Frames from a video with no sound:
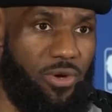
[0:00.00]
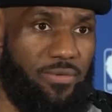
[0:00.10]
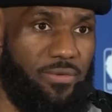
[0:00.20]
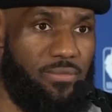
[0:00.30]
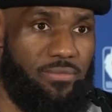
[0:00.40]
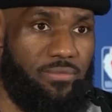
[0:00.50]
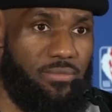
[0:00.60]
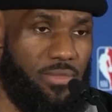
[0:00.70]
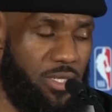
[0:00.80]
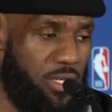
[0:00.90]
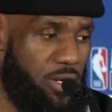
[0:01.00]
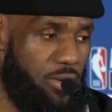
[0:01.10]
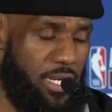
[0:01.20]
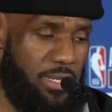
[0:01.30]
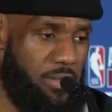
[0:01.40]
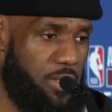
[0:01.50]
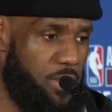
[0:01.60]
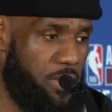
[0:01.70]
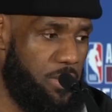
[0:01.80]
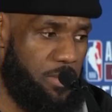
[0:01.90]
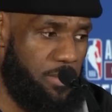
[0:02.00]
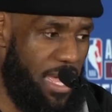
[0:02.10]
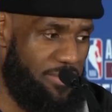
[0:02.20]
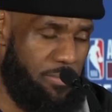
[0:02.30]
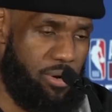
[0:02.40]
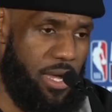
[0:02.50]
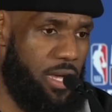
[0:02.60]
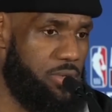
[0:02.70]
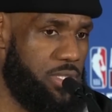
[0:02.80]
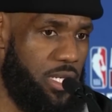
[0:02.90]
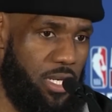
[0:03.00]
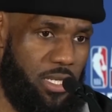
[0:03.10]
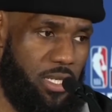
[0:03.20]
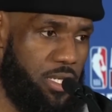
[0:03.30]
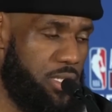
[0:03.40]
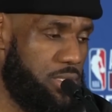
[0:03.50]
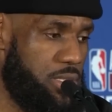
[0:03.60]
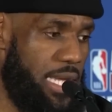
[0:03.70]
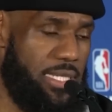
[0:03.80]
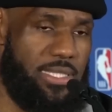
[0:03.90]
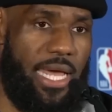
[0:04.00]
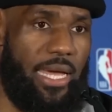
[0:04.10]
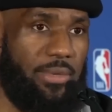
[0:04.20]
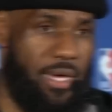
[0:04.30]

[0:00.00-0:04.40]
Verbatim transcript: LeBron hopes to play with either of his sons before he calls it quits.